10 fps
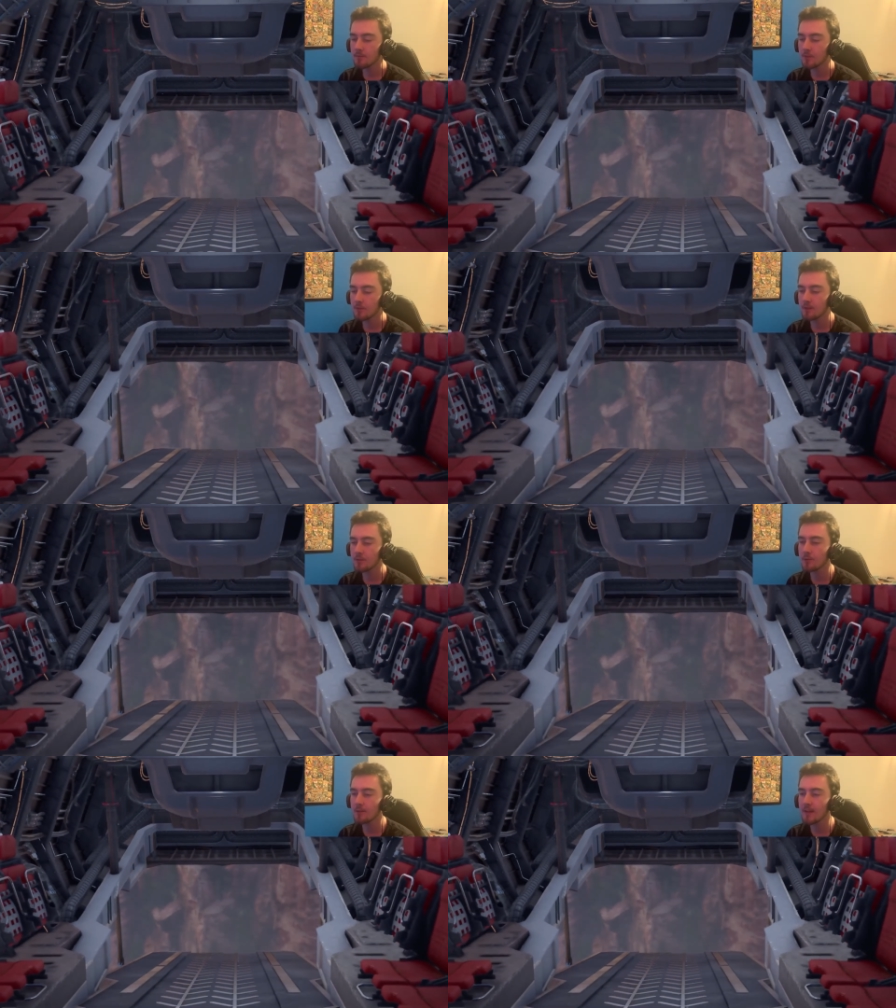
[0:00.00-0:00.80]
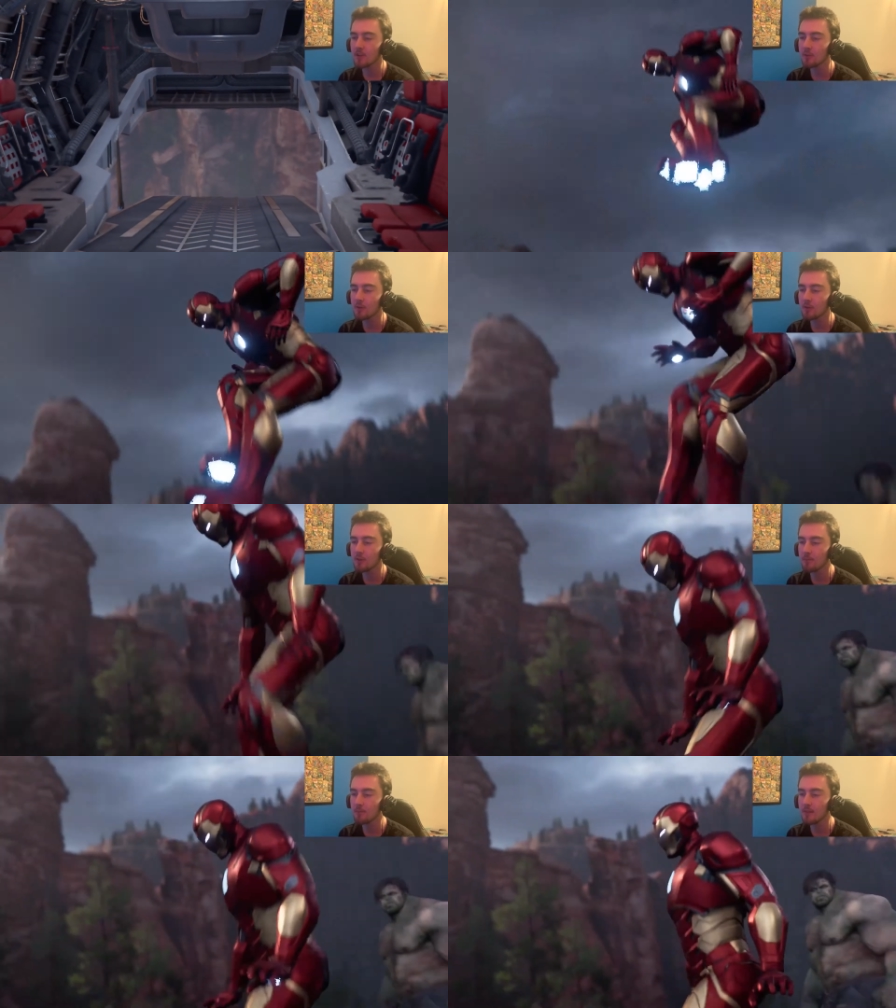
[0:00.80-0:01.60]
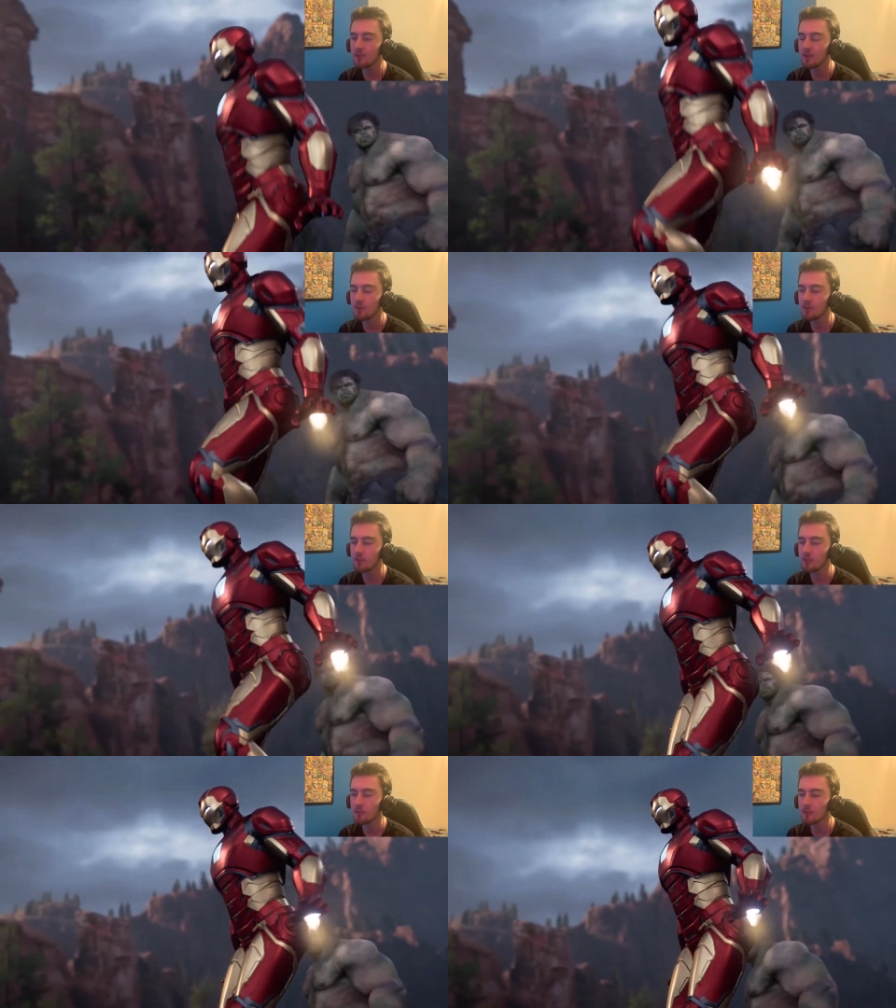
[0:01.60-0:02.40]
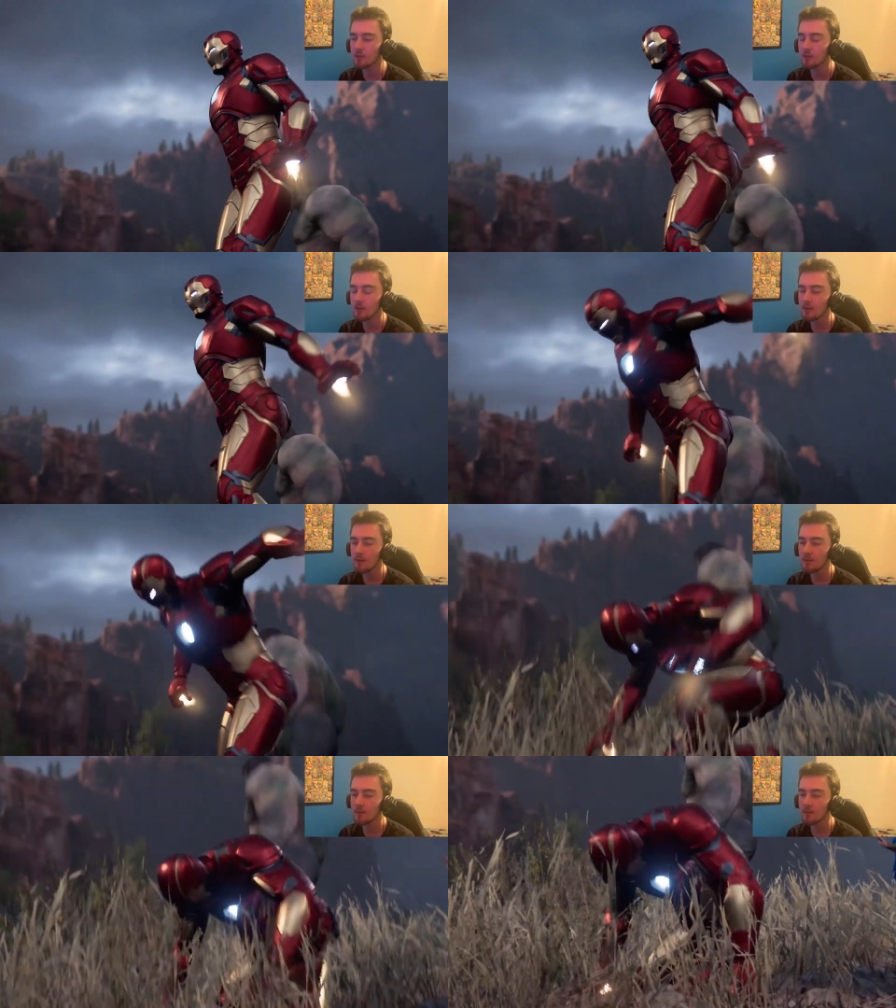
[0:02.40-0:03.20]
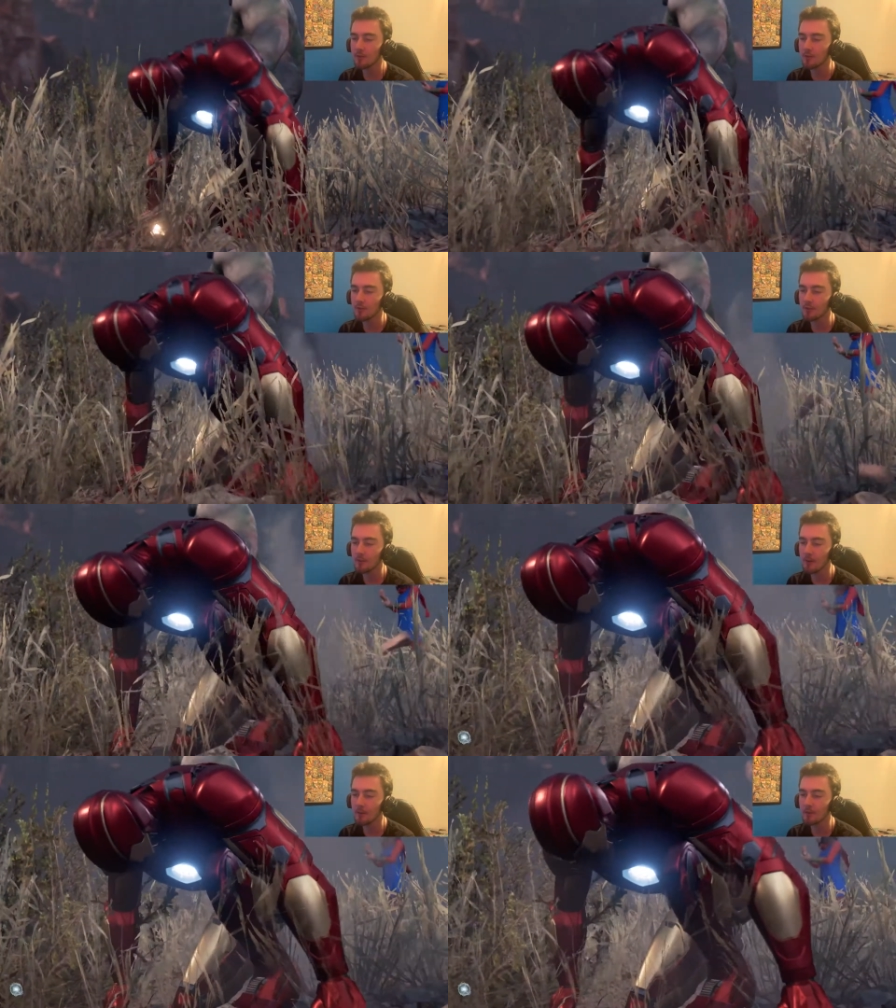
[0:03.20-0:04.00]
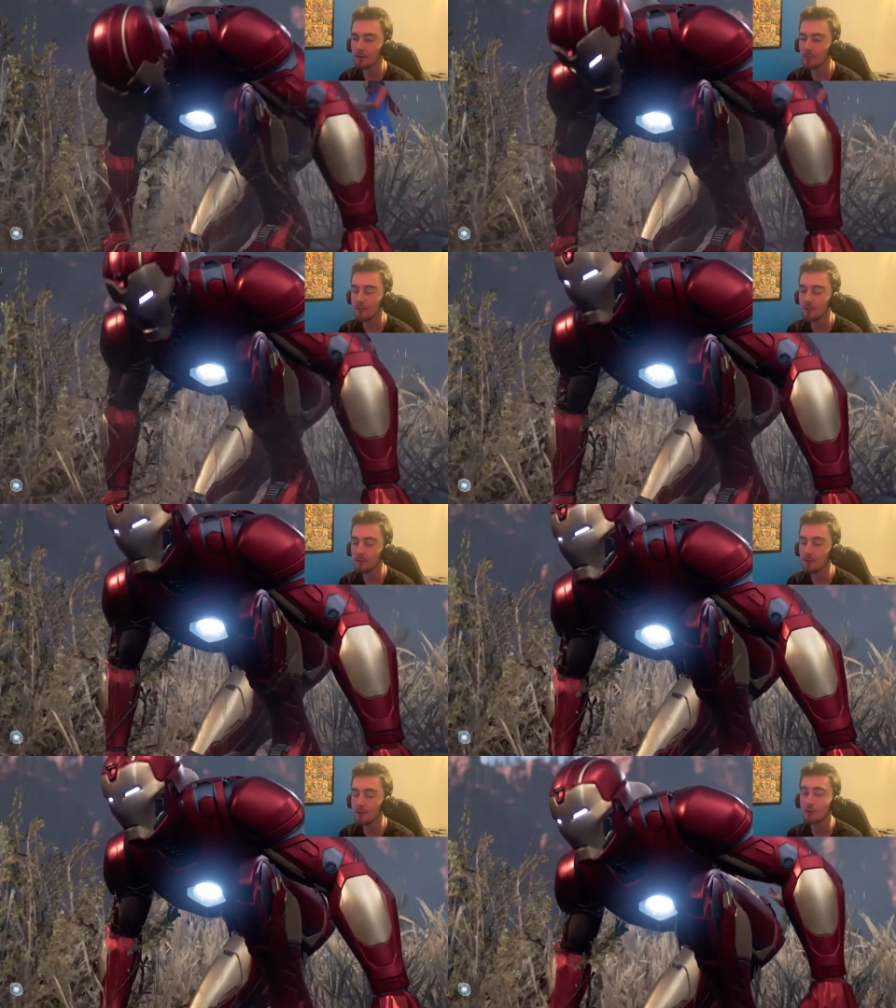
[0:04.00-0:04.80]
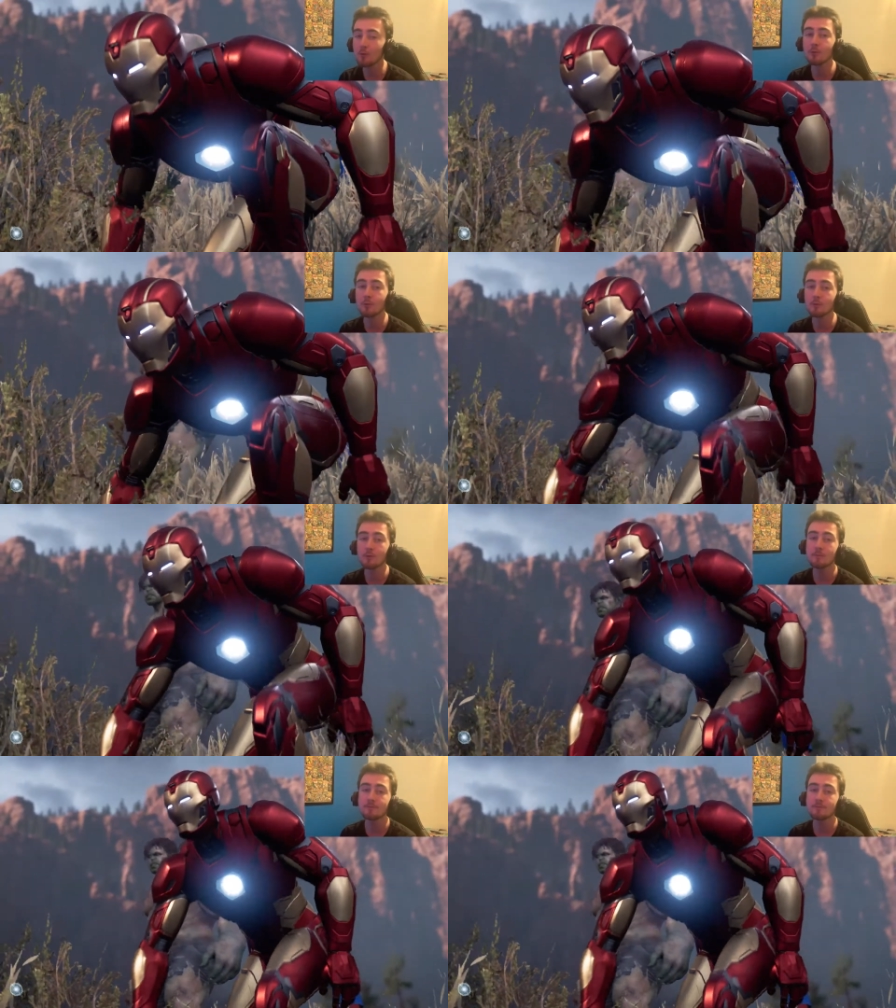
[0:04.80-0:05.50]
Sucks for the Xbox and P C users, though, because, you know, Spider-Man's P S four exclusive.